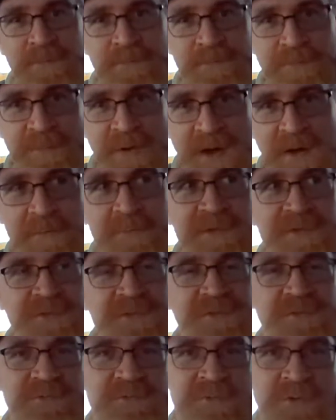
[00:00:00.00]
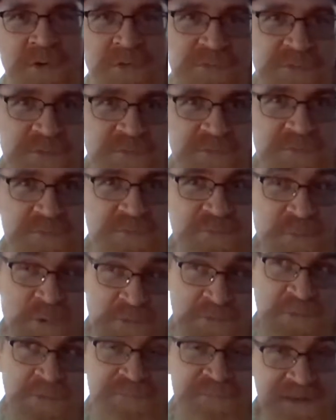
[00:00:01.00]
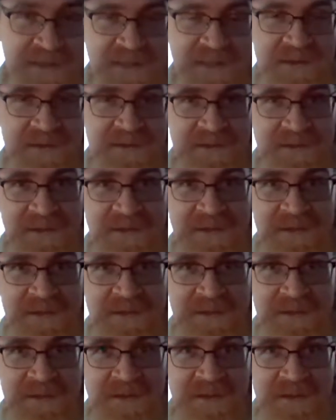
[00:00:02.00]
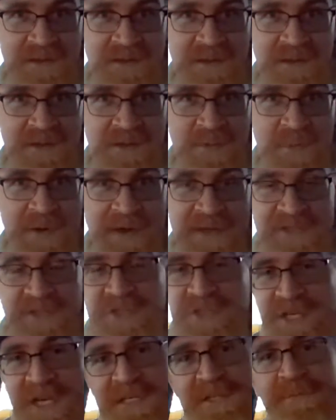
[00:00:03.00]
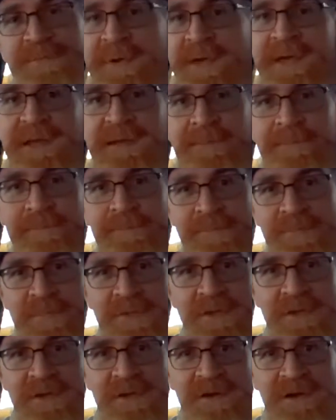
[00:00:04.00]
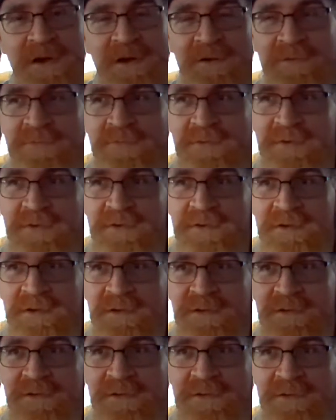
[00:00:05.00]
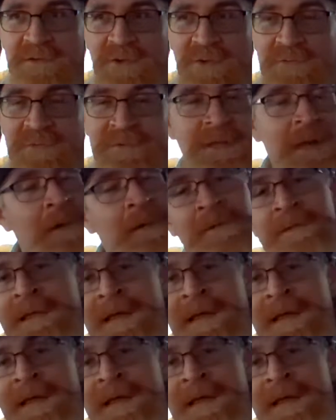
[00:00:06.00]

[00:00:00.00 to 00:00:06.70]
published novella, where it's just me. I've got no one